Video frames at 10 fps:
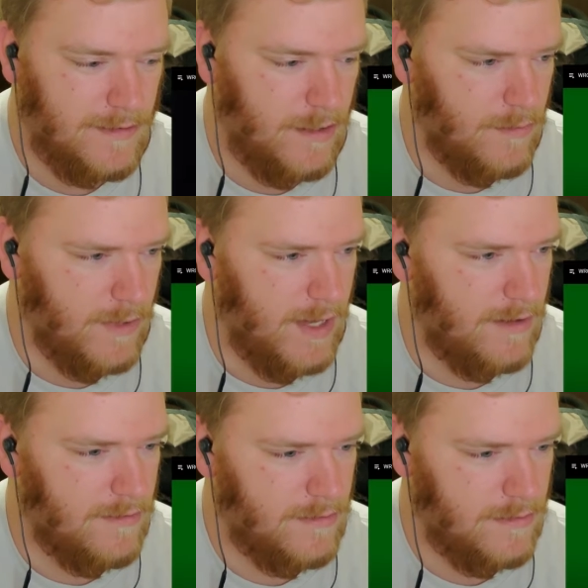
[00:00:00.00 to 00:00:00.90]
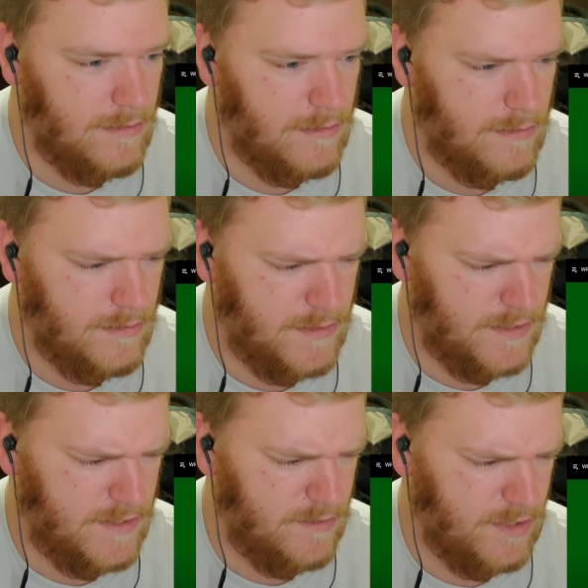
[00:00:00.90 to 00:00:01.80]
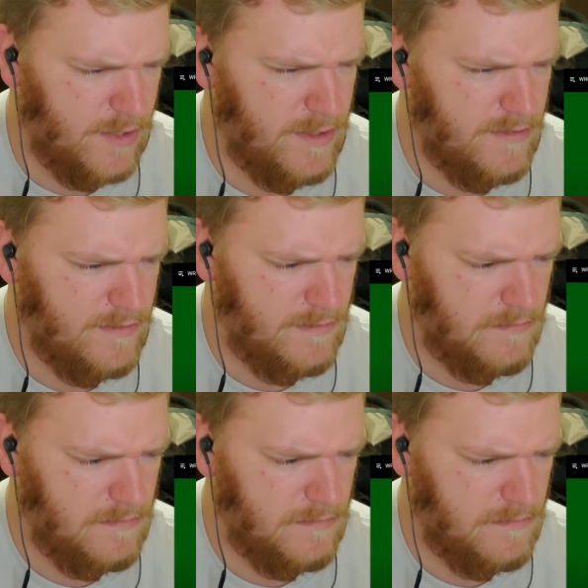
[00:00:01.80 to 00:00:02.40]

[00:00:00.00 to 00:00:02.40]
Oh, wow. Is it still going?